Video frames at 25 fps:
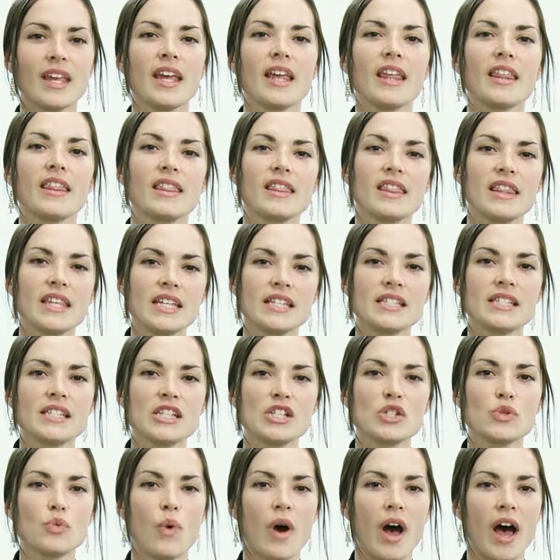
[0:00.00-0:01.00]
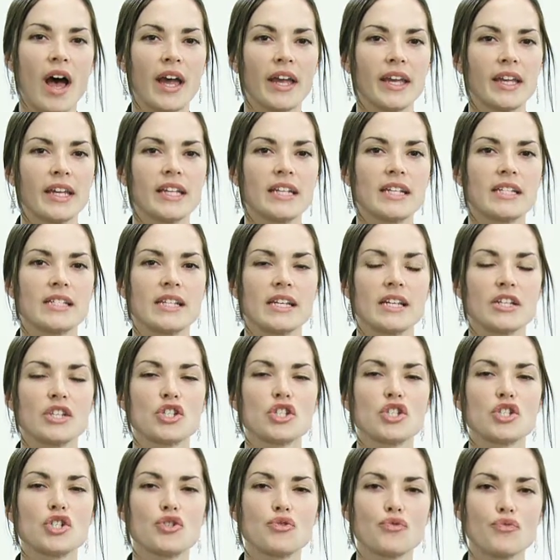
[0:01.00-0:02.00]
This is why it is
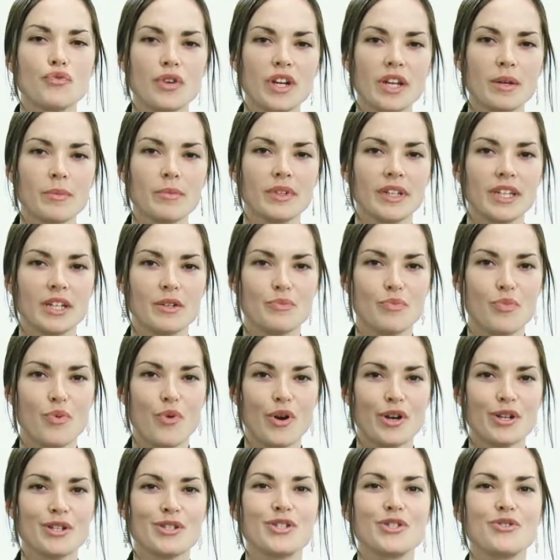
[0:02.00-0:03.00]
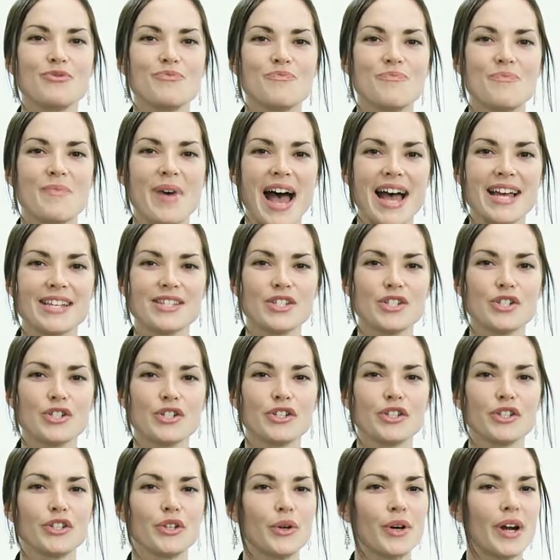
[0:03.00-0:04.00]
extremely important to master
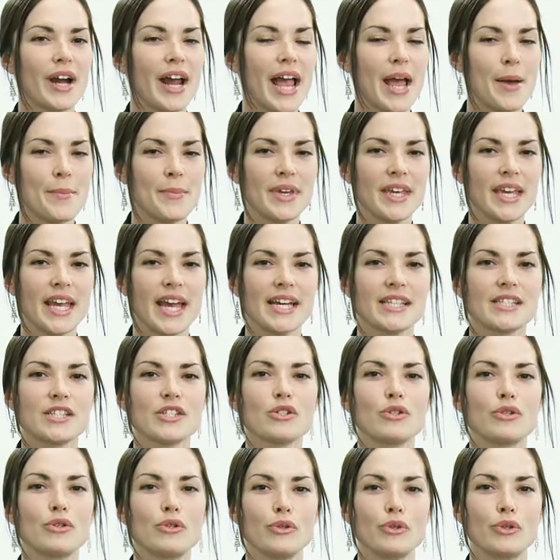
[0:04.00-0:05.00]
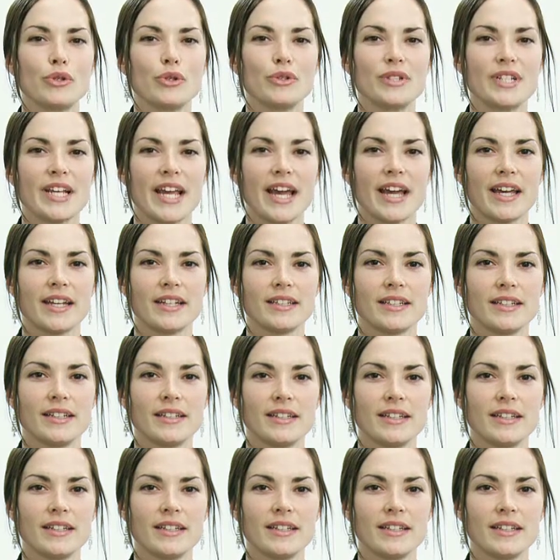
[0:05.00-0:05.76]
your MES Gugudan.